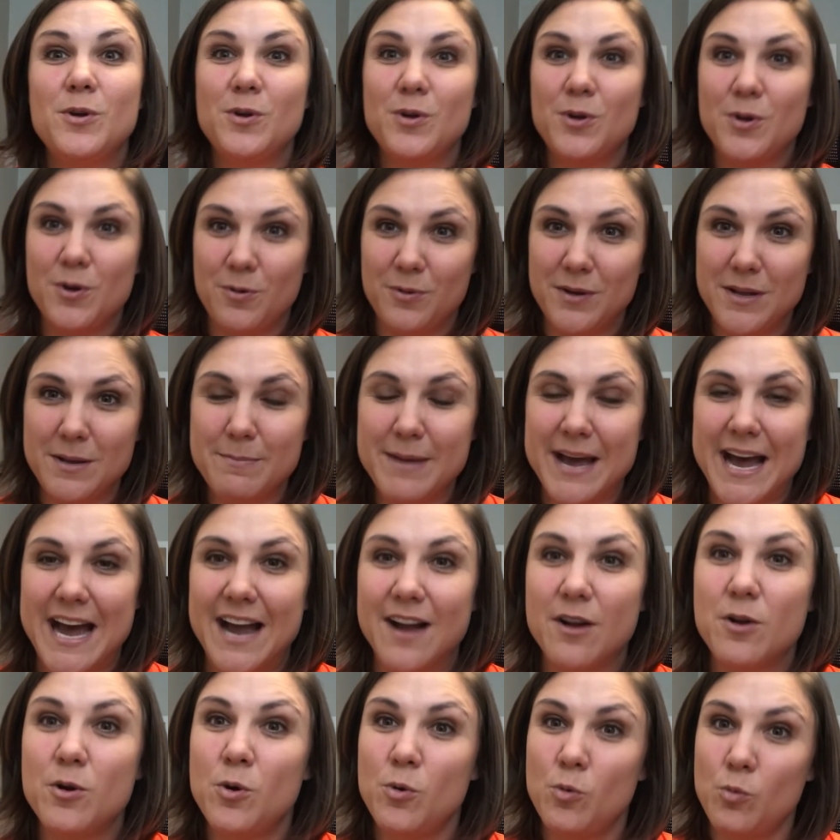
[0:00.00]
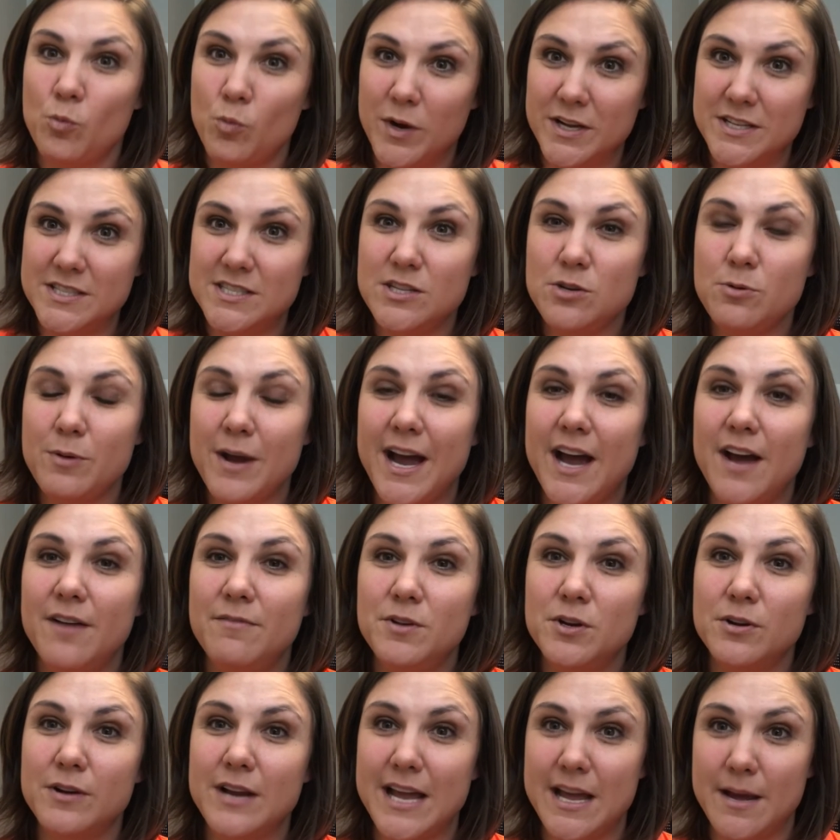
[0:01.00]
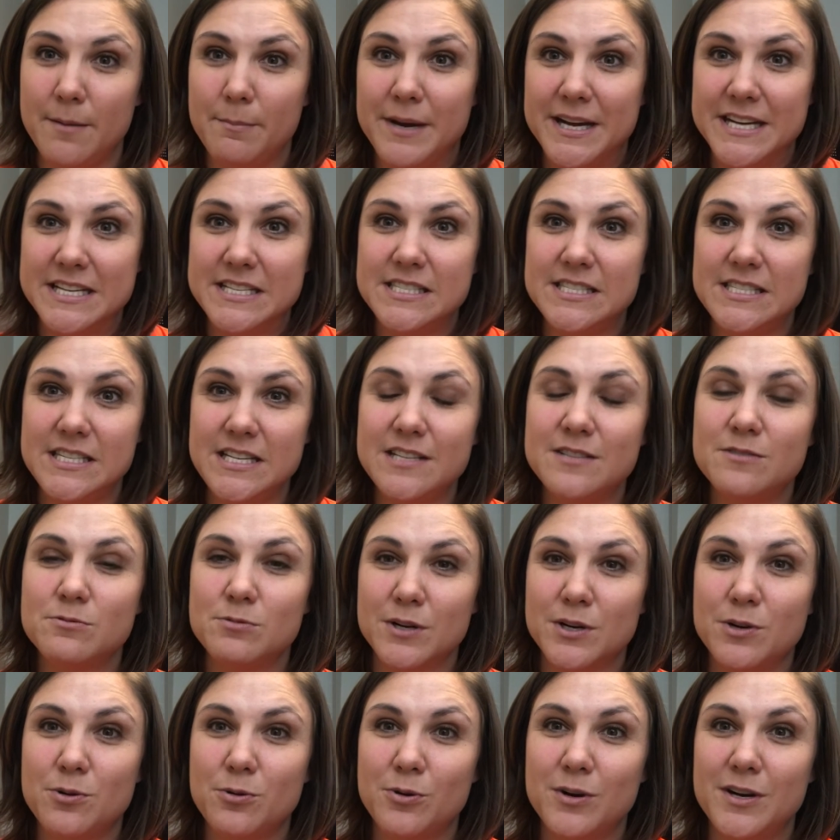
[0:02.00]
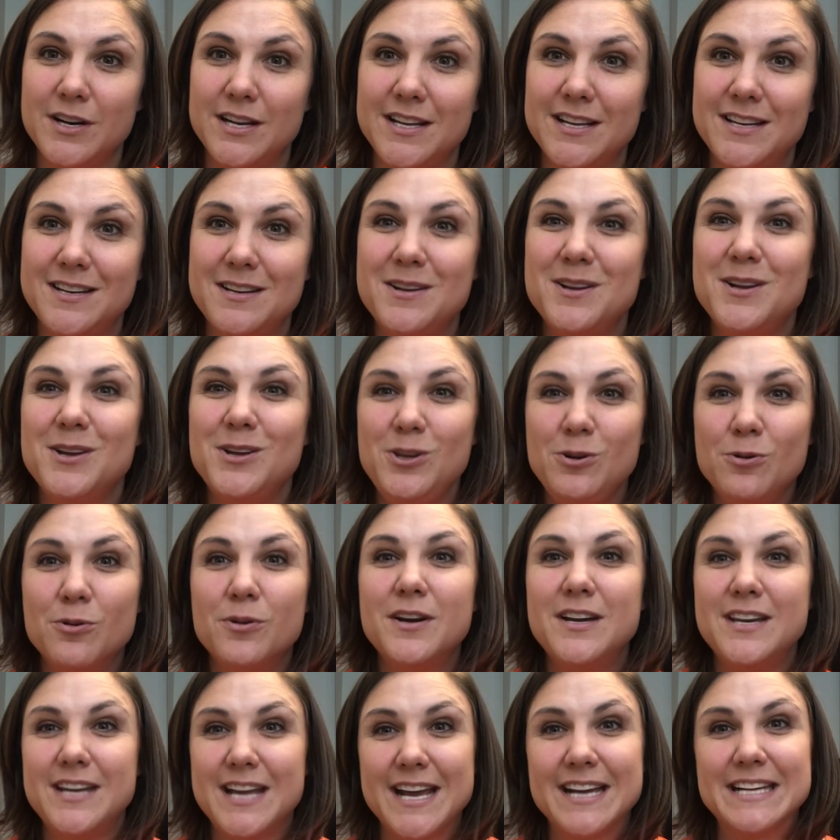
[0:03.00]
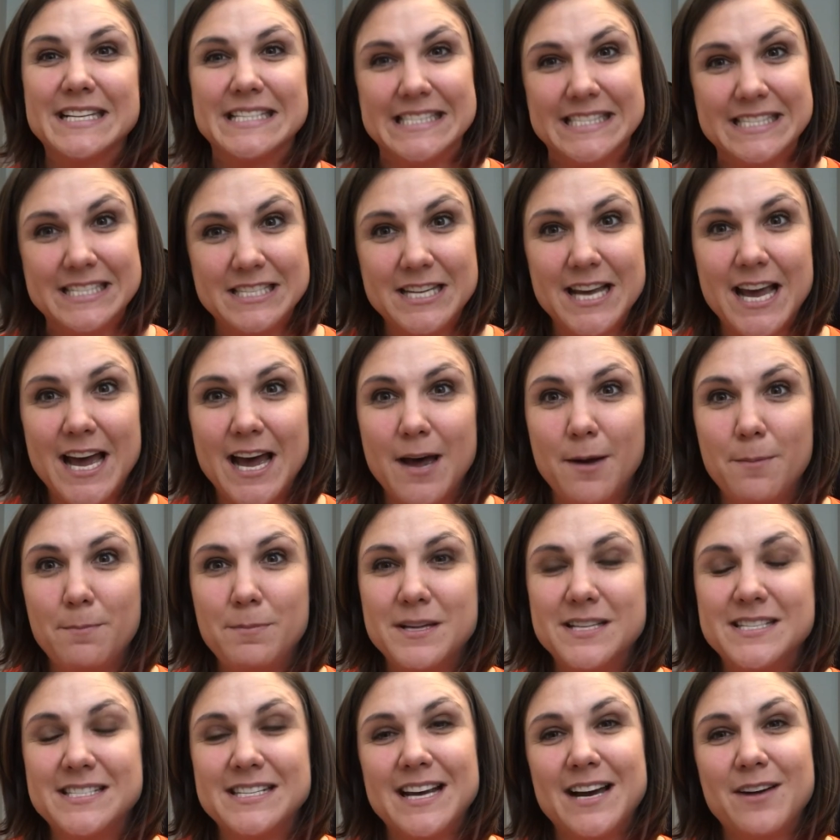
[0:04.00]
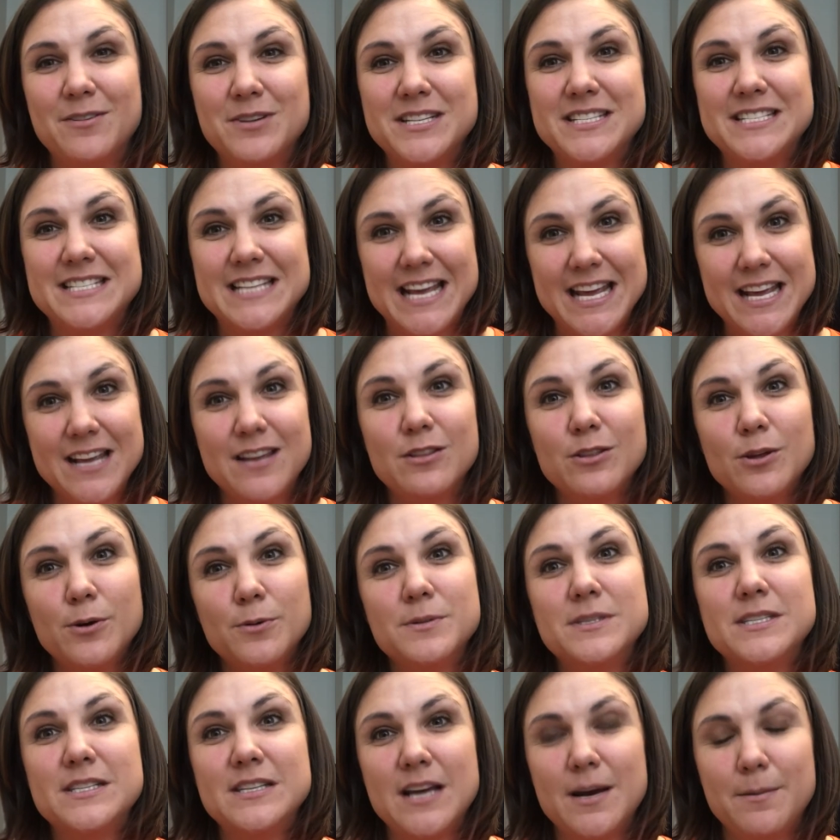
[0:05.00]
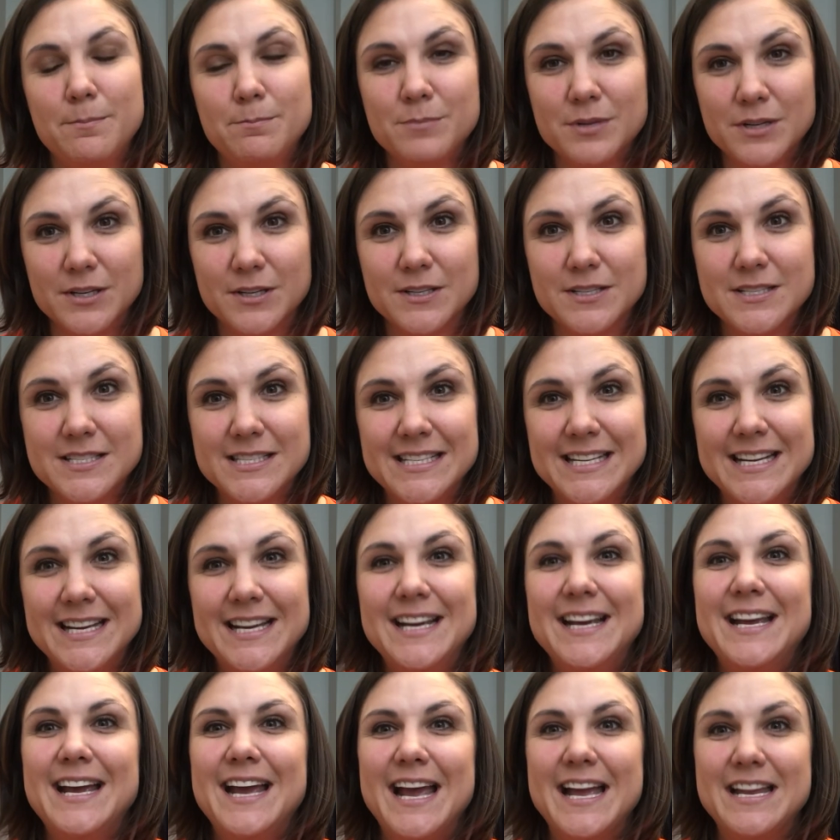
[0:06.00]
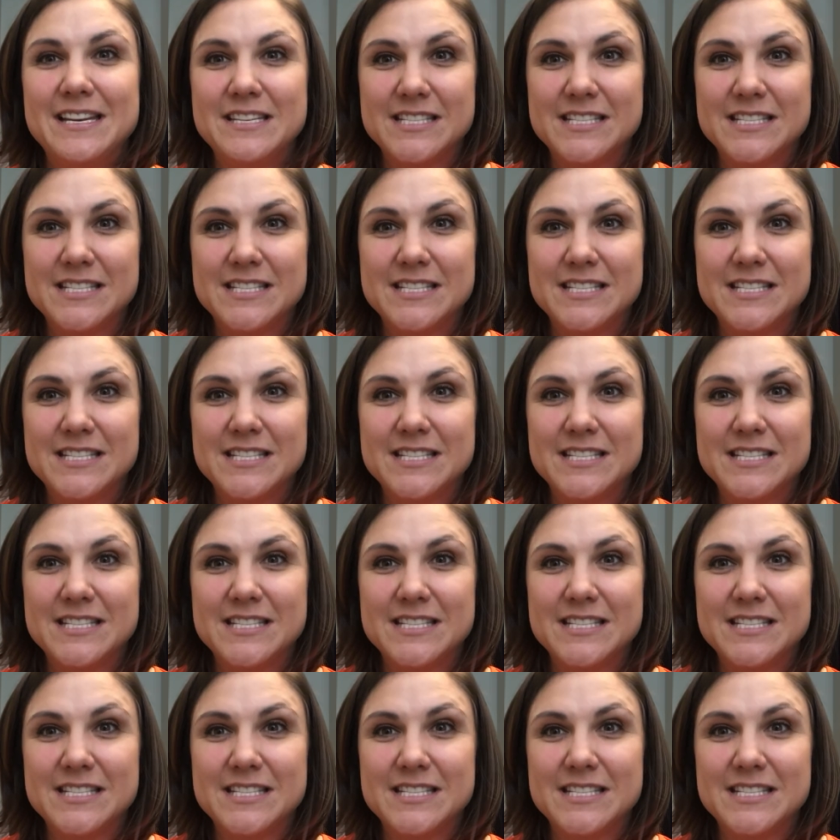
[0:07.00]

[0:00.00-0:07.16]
going back, once you have your MICs recorded, your next step is now to take those numbers and